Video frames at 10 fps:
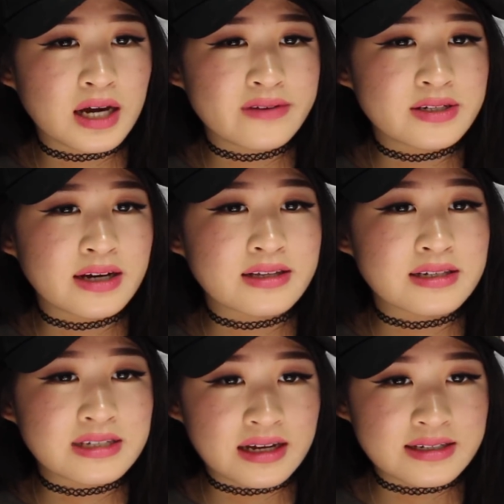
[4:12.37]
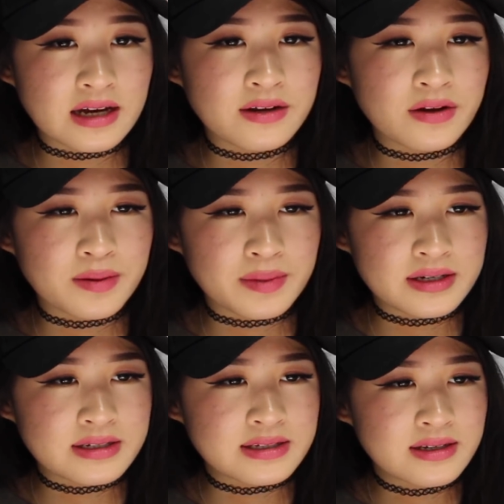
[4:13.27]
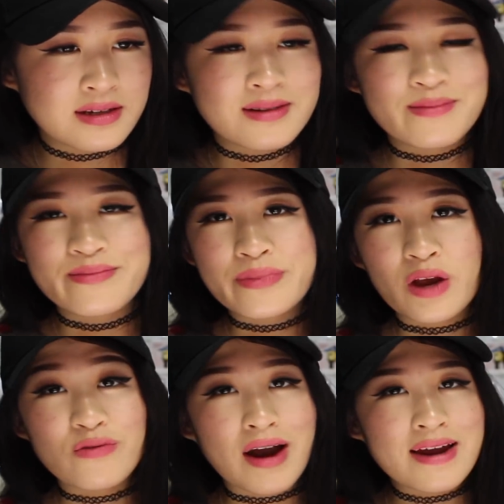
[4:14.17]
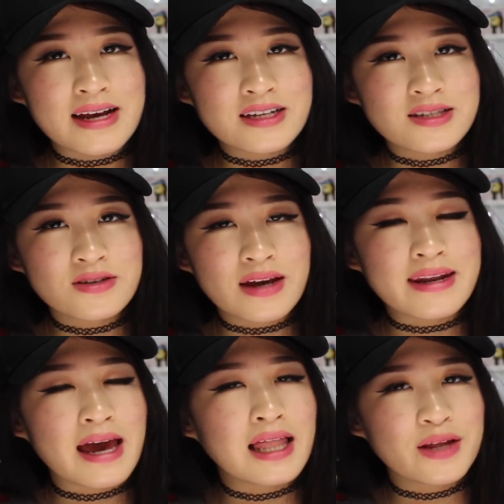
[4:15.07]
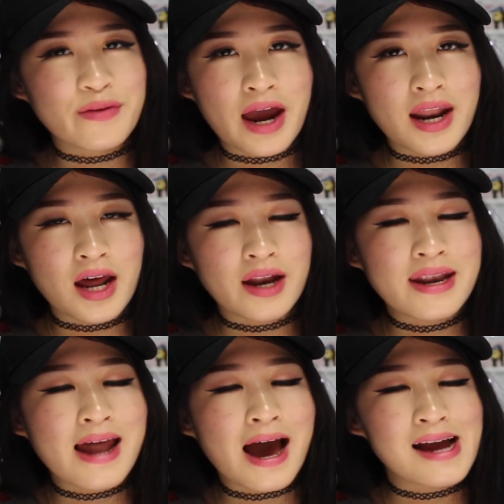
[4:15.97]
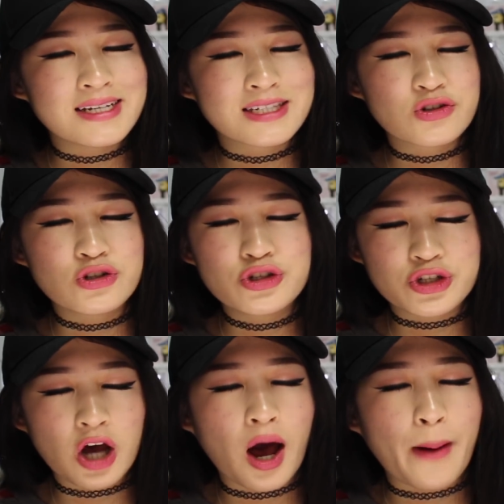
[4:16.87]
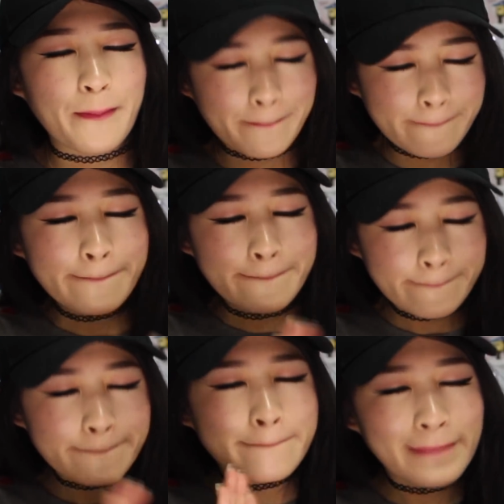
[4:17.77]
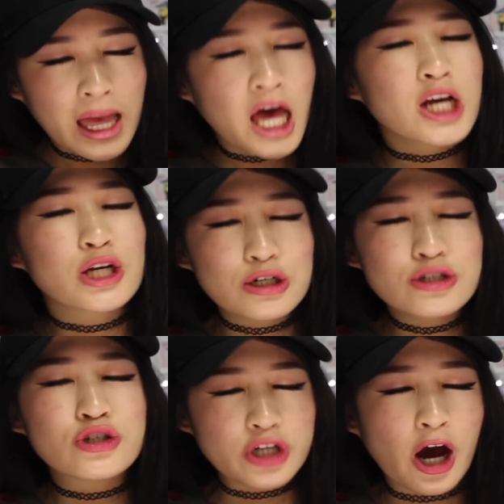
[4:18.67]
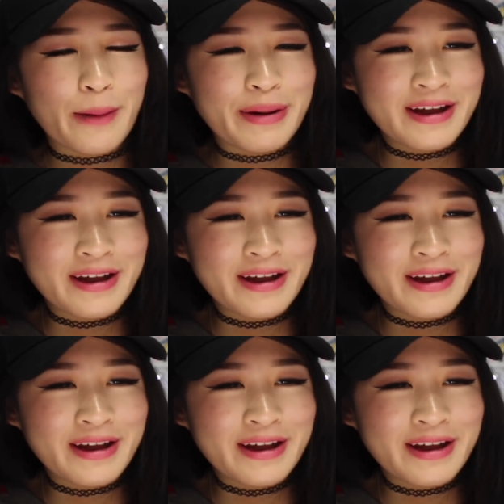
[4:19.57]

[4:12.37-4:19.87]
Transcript: You have to take the stairs, anonymous right next to an elevator. Nice, good job. Good job.